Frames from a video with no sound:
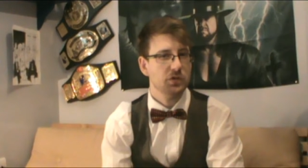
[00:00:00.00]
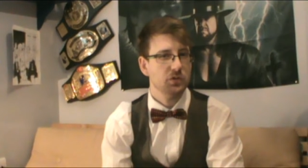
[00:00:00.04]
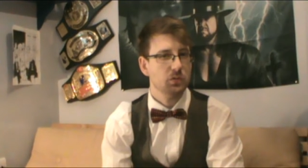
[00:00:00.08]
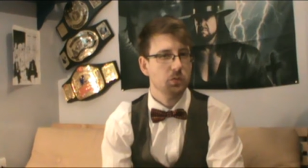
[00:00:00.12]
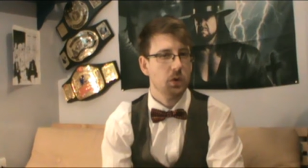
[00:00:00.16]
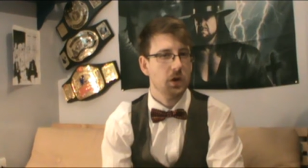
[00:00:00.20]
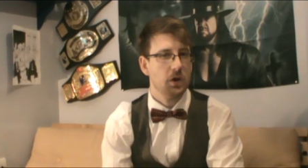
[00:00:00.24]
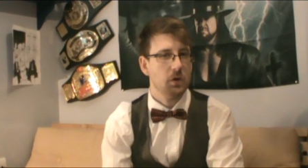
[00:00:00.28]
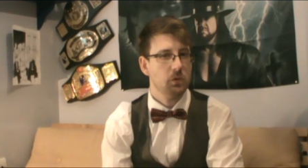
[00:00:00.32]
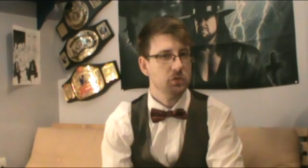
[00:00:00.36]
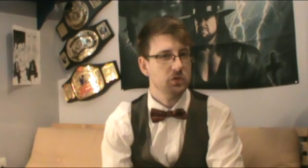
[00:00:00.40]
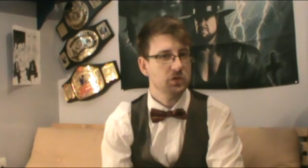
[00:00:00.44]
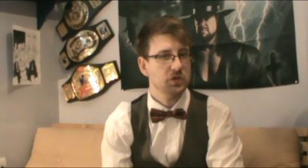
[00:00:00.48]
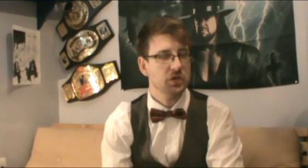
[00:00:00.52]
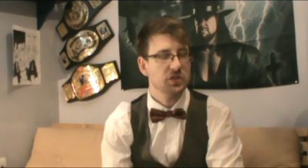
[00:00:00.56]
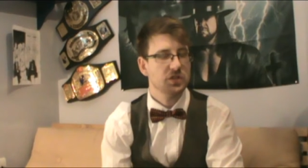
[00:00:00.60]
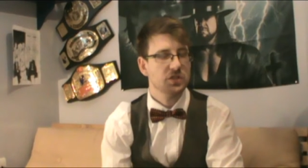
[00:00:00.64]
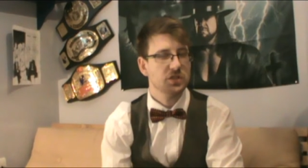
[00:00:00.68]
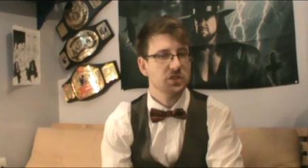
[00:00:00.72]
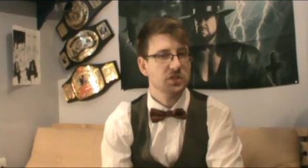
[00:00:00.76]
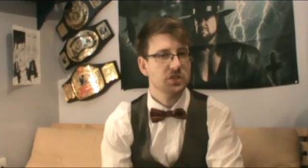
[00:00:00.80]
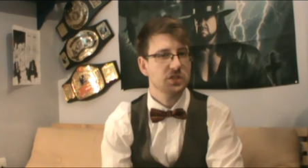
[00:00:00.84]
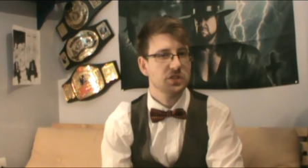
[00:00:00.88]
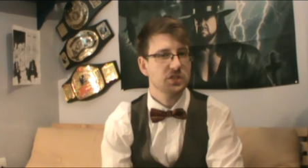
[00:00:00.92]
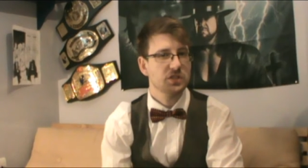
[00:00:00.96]
as well,
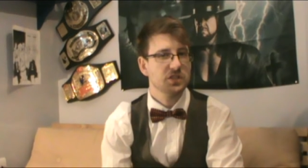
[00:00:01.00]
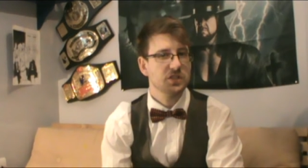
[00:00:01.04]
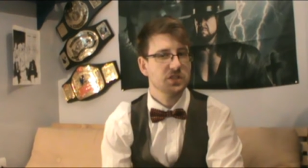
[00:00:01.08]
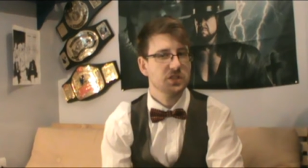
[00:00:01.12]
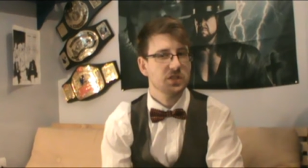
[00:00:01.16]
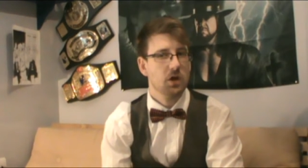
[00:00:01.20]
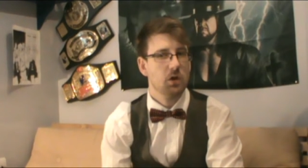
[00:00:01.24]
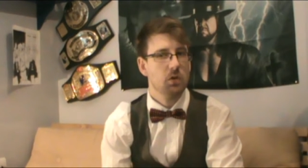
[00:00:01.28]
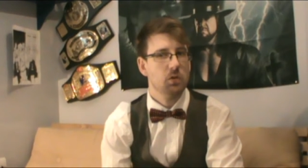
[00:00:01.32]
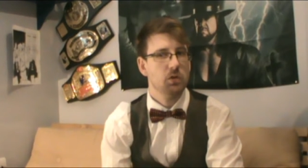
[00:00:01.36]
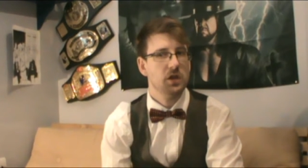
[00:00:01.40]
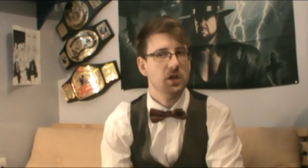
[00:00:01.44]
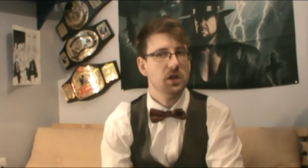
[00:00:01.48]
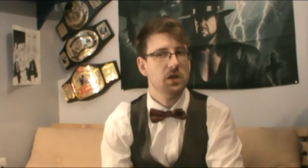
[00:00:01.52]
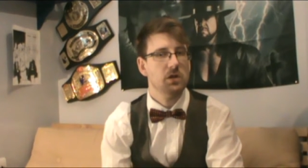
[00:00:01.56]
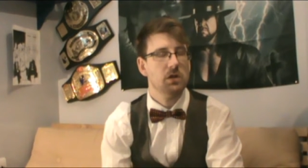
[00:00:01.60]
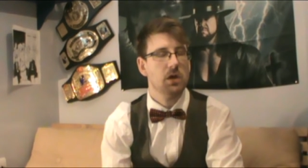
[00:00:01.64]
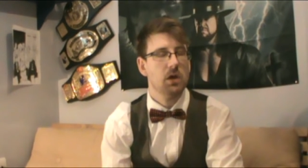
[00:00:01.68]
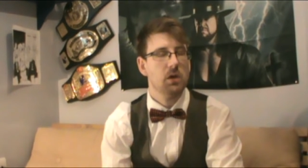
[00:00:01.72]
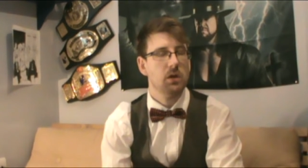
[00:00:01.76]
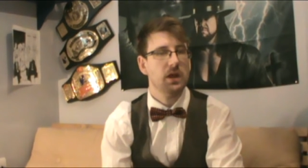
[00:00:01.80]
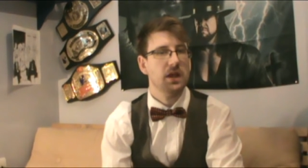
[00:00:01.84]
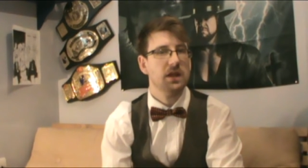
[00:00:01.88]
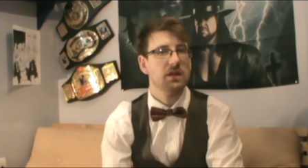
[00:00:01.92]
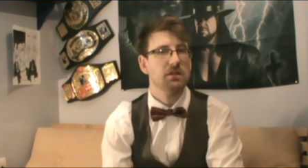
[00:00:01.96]
just so that you
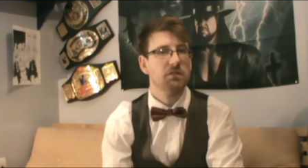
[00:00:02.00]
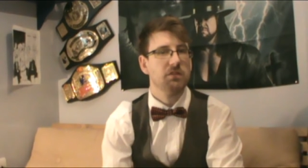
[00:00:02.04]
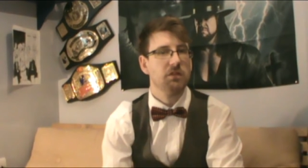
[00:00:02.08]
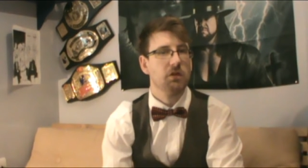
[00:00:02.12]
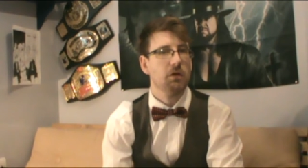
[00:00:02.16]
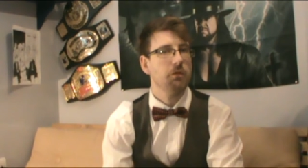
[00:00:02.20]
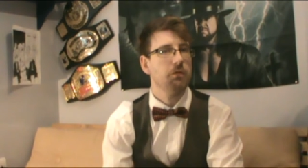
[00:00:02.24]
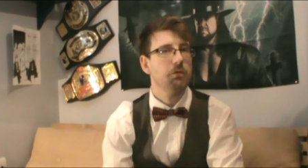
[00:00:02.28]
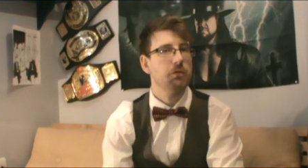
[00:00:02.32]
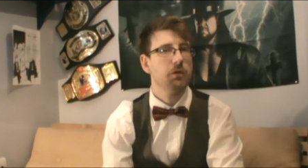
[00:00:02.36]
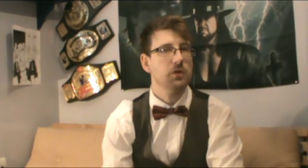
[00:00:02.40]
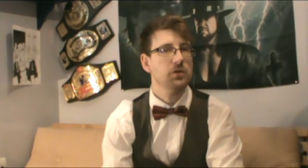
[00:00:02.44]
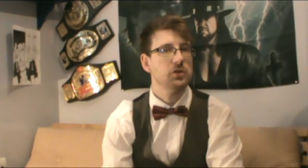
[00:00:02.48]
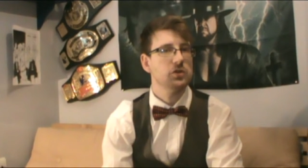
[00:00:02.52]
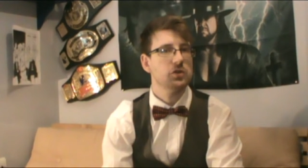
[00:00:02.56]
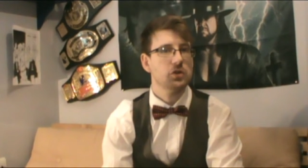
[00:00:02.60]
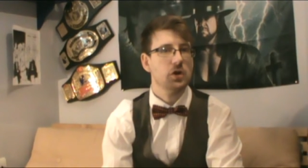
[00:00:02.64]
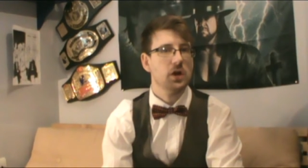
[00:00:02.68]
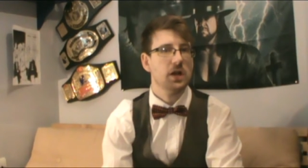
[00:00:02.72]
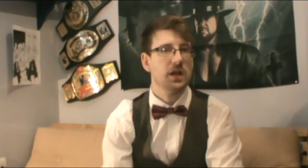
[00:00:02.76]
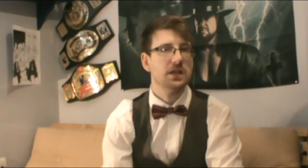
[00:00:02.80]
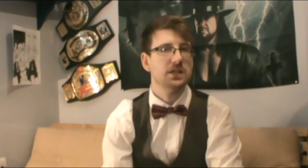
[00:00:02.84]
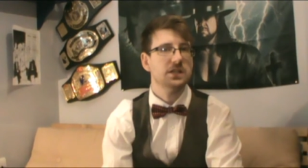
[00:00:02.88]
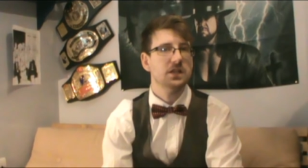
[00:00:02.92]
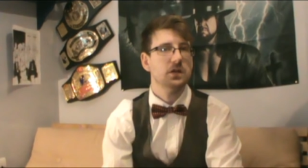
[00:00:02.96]
don't get so
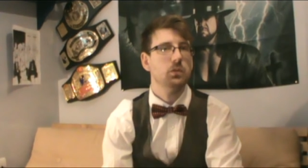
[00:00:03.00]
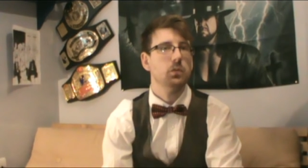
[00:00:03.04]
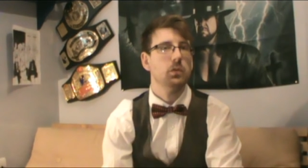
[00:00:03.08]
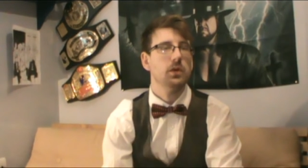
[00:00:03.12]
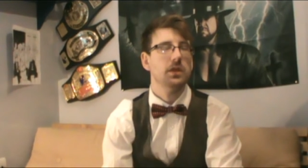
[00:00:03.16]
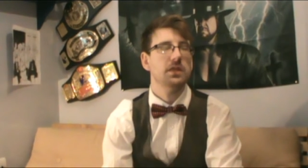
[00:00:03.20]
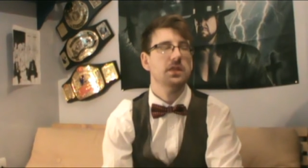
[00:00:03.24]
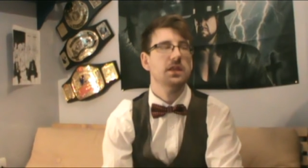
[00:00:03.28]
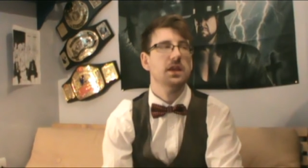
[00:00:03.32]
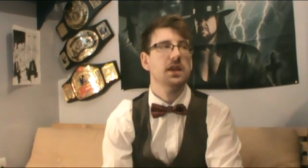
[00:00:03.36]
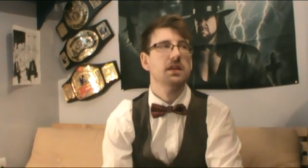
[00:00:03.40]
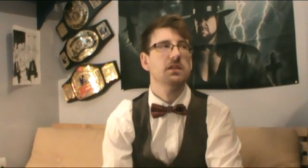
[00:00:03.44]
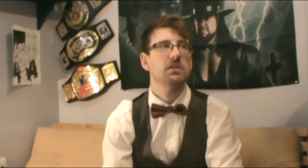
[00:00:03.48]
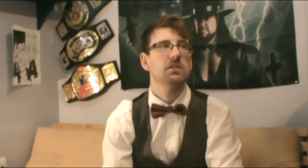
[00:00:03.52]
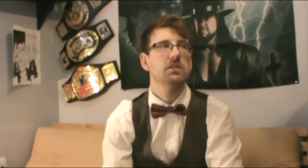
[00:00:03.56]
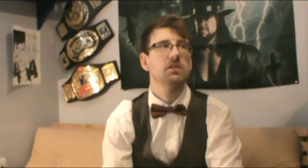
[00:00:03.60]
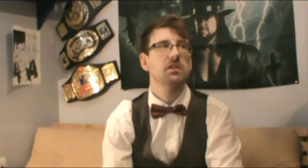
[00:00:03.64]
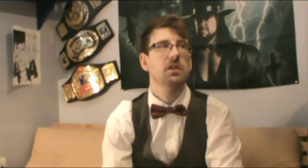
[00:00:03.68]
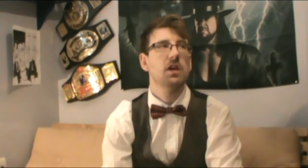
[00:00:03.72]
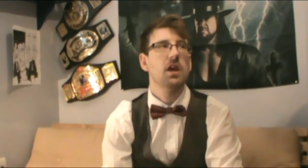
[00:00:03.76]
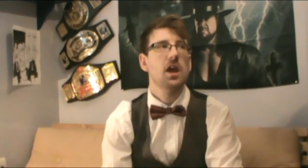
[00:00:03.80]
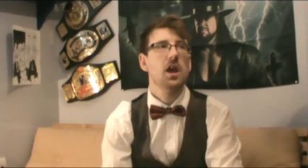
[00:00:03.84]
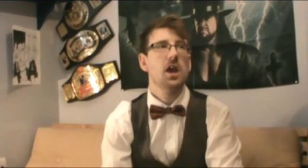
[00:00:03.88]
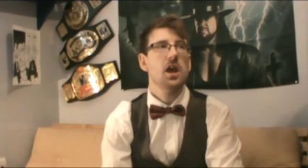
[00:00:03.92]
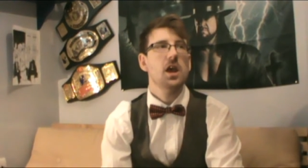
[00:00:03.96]
frustrated with
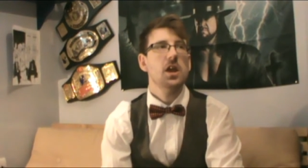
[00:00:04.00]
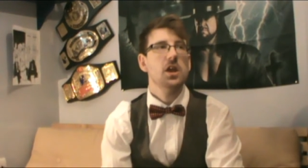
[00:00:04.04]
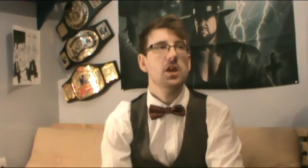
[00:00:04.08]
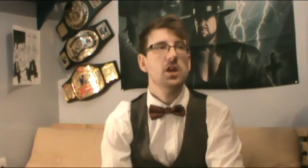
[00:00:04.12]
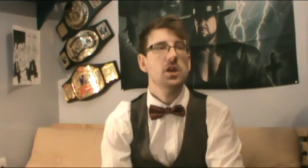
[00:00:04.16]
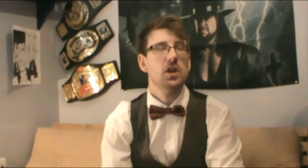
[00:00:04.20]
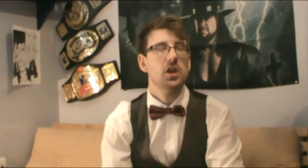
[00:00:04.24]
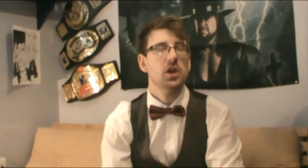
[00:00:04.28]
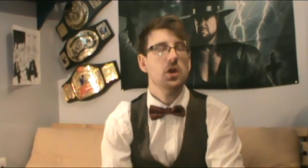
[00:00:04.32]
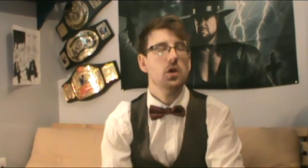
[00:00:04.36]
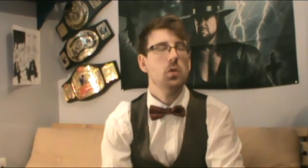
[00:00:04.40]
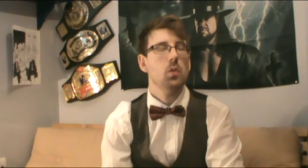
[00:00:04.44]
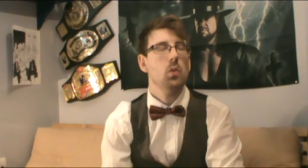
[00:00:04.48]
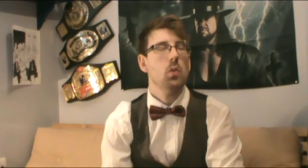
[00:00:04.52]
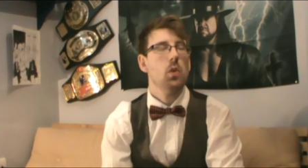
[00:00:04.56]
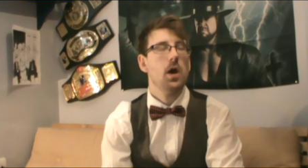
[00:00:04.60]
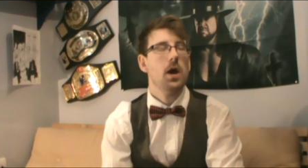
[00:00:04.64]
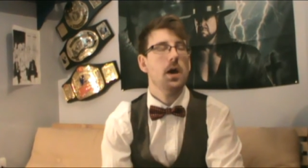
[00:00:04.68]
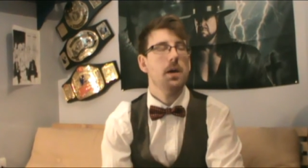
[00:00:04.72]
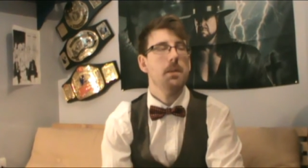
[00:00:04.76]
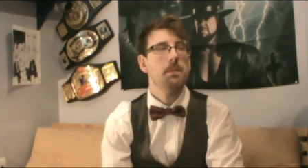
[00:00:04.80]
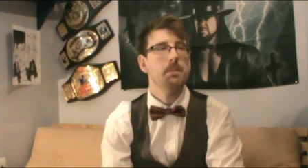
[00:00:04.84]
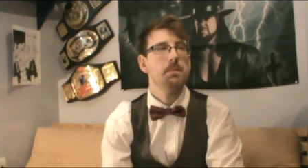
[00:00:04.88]
this you